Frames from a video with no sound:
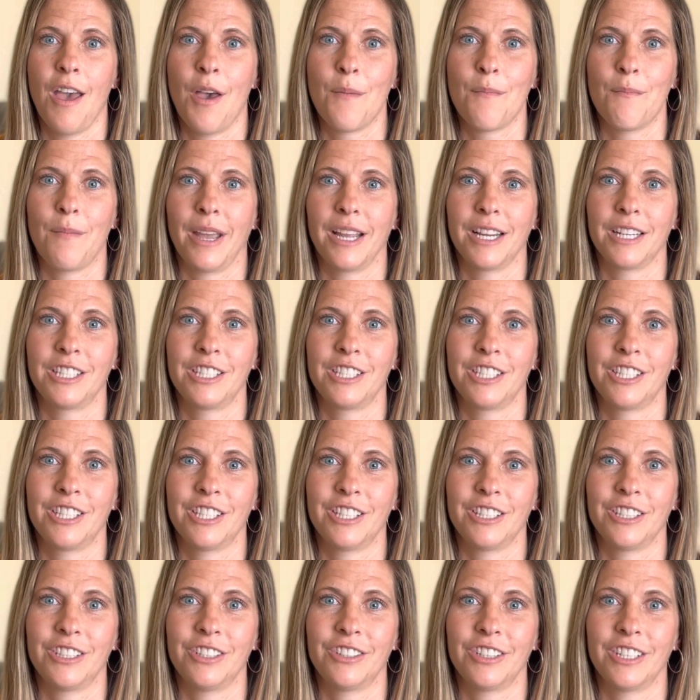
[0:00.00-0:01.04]
my
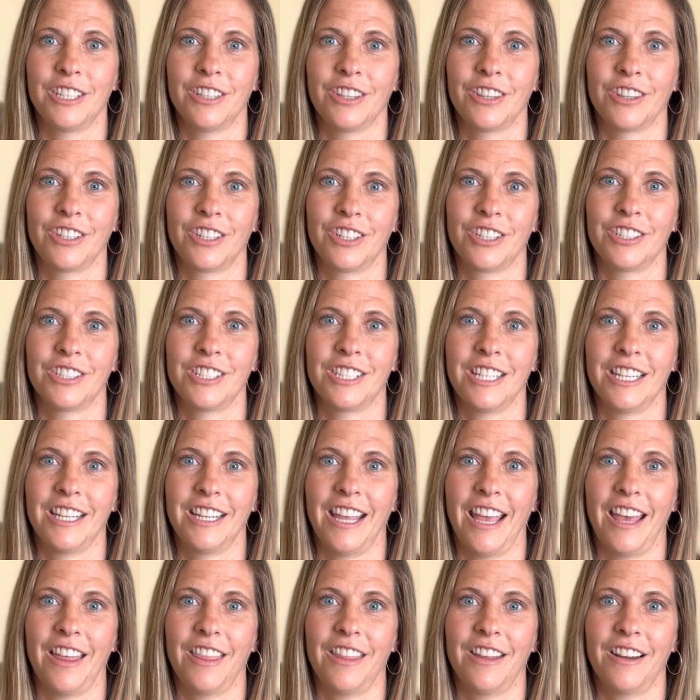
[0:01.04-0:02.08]
children learn
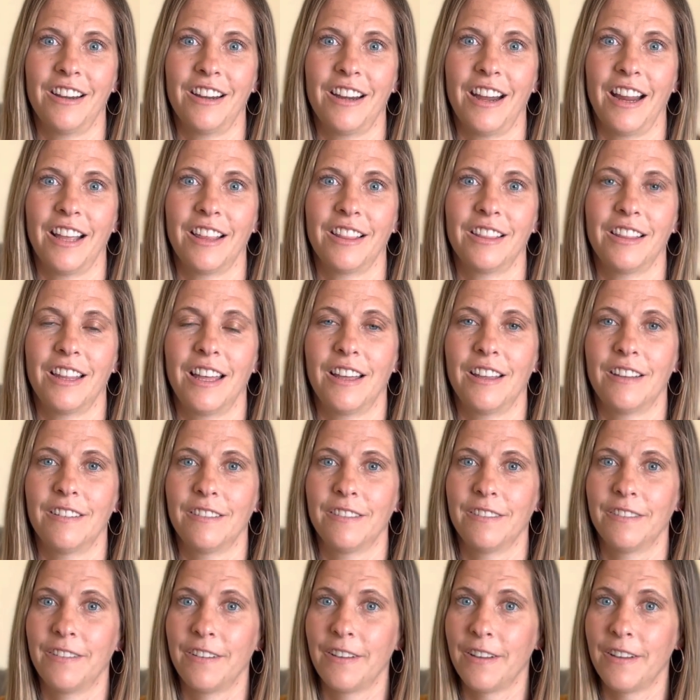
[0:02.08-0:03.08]
together. I love